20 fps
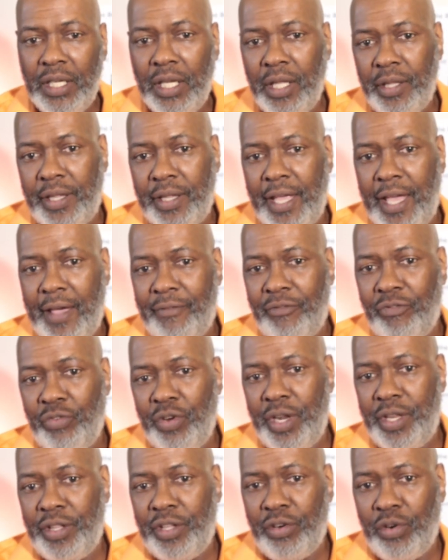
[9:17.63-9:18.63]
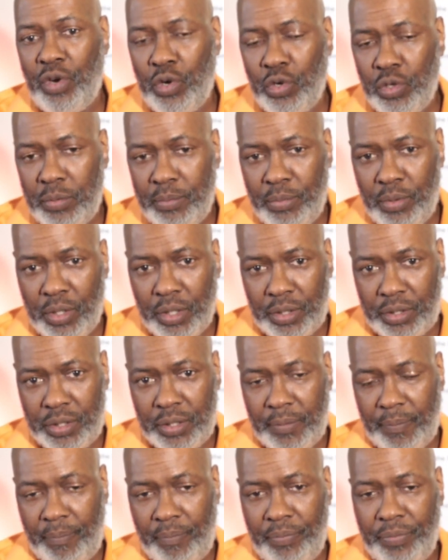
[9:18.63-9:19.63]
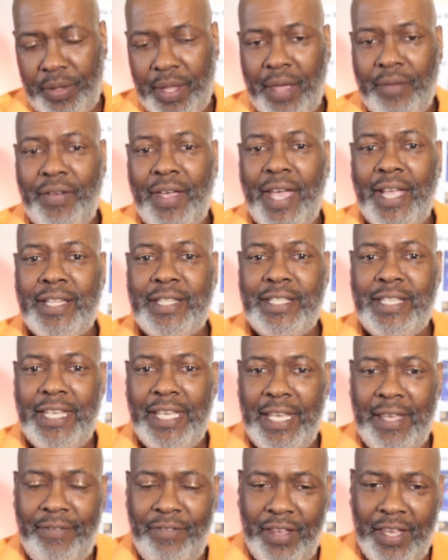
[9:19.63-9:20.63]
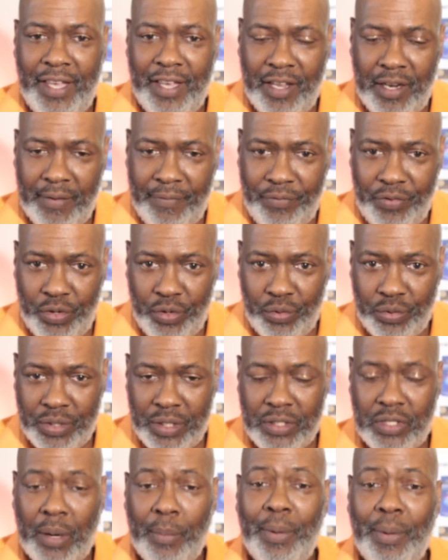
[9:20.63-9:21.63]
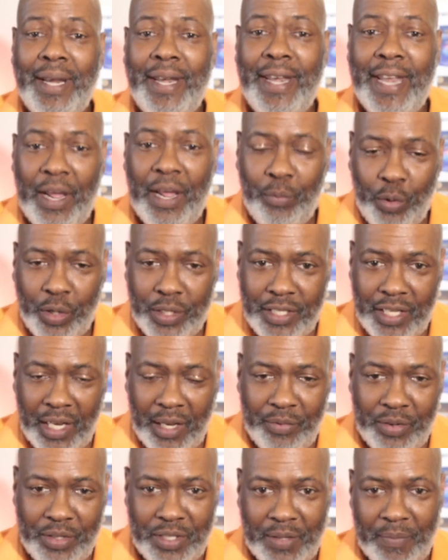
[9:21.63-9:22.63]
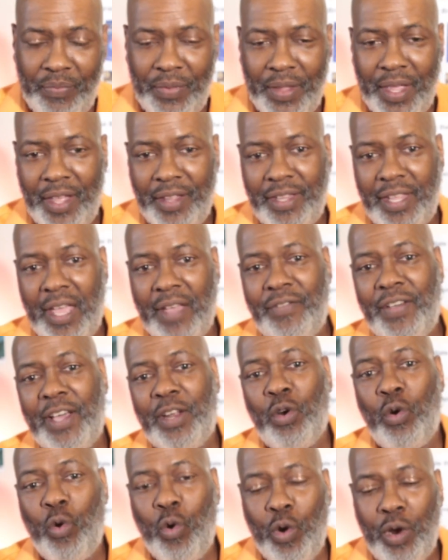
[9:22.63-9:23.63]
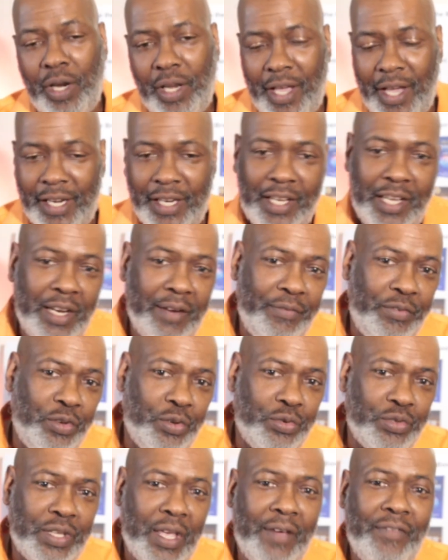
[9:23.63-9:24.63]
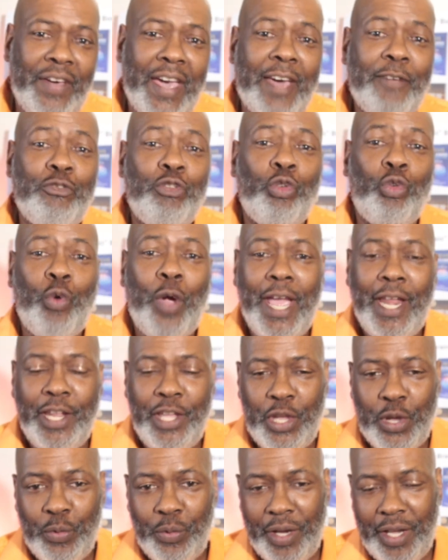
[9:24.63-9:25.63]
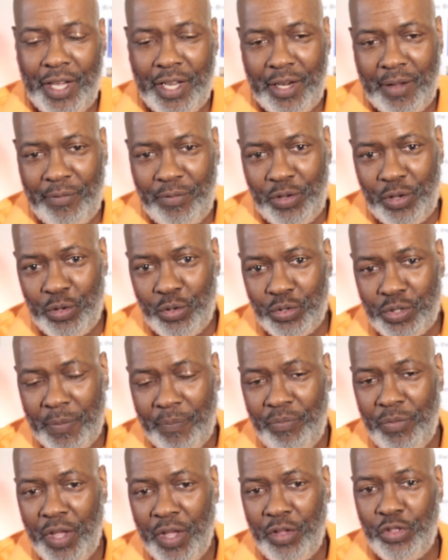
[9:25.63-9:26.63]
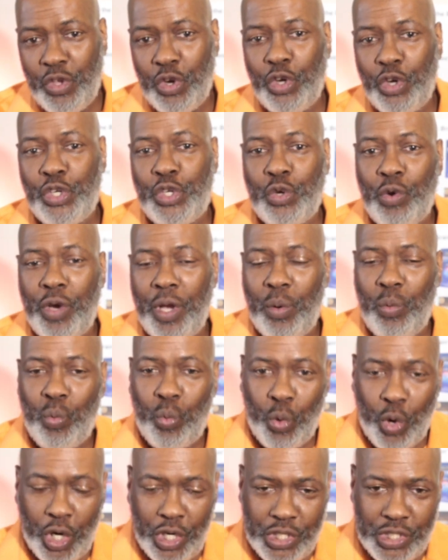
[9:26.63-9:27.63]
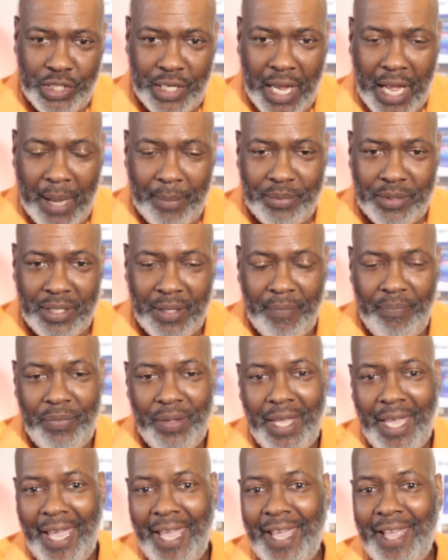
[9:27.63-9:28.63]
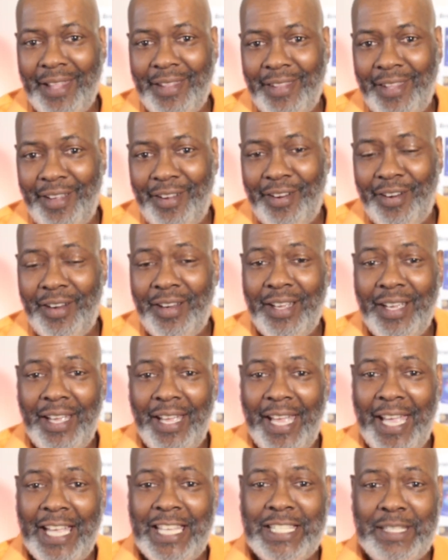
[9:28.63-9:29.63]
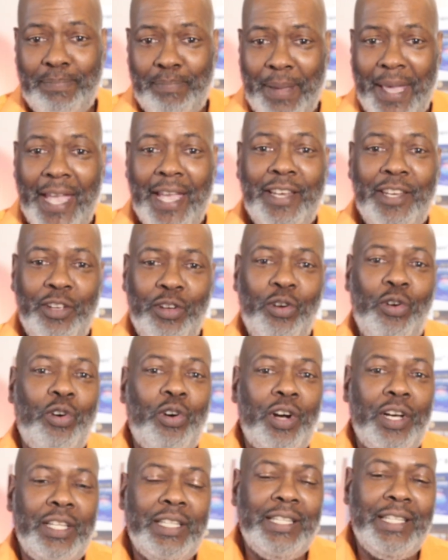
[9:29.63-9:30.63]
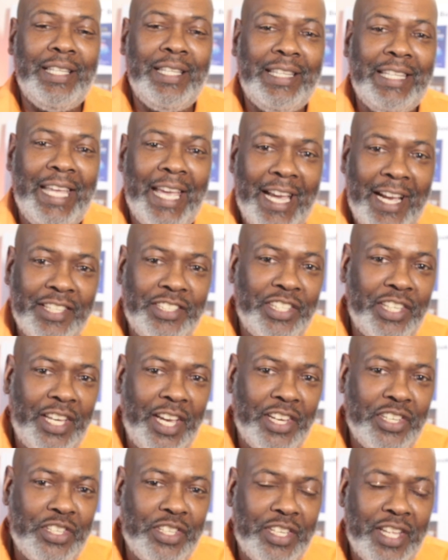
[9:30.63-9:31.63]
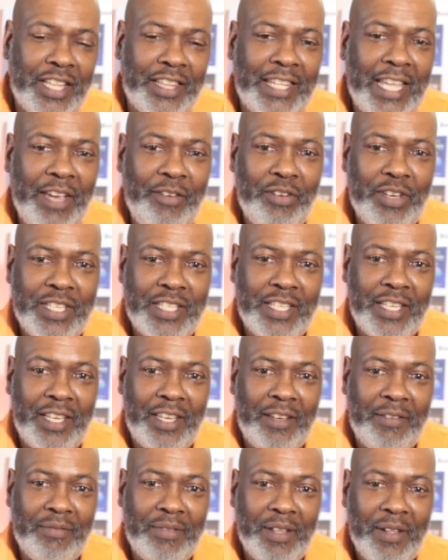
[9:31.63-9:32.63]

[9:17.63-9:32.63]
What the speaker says: They have written their own books. They have had TV interviews, talking about network television. They have had online interviews. They've had radio interviews. They're doing workshops, and they're expanding on the education that they received.